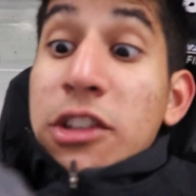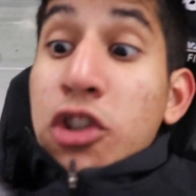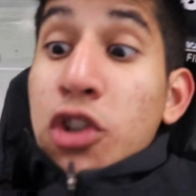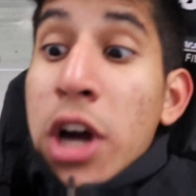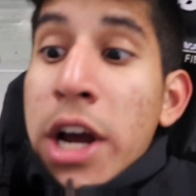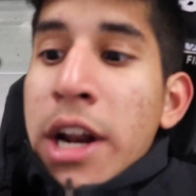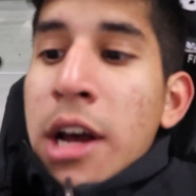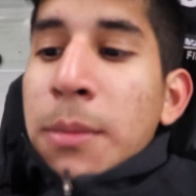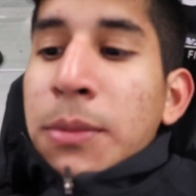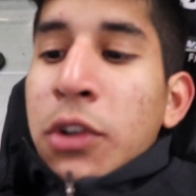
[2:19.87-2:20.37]

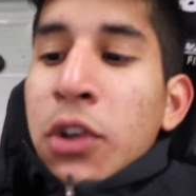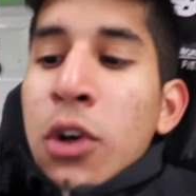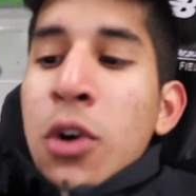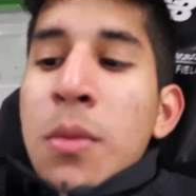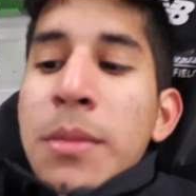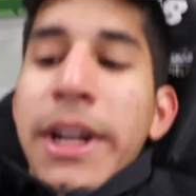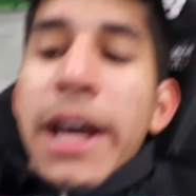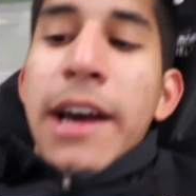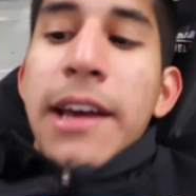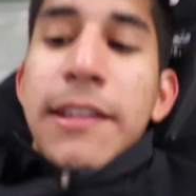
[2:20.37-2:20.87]
dried up
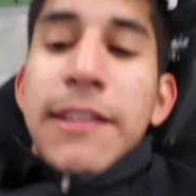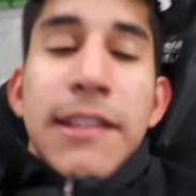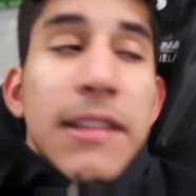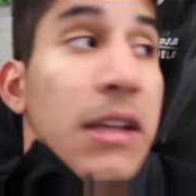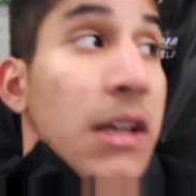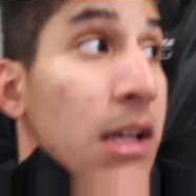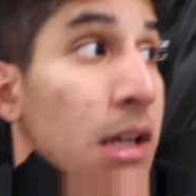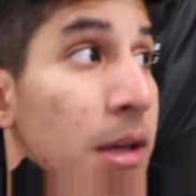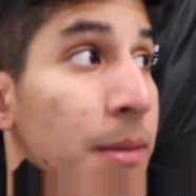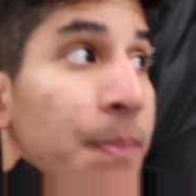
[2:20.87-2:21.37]
too? Nice.
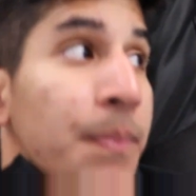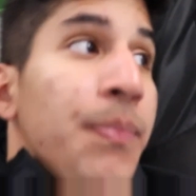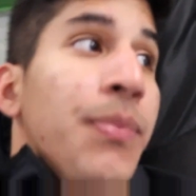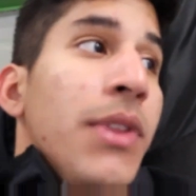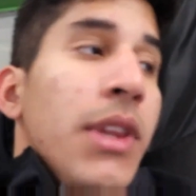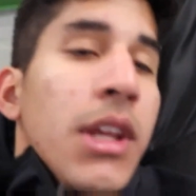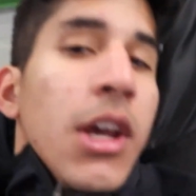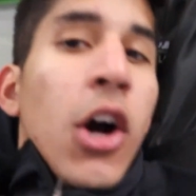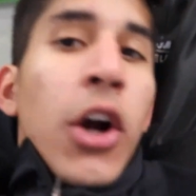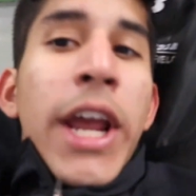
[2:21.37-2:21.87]

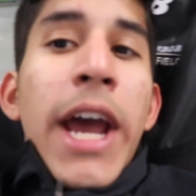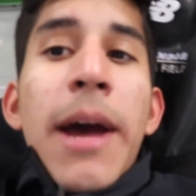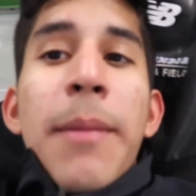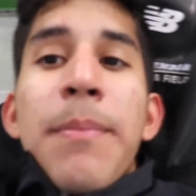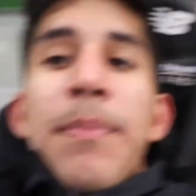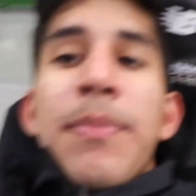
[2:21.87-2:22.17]
Okay,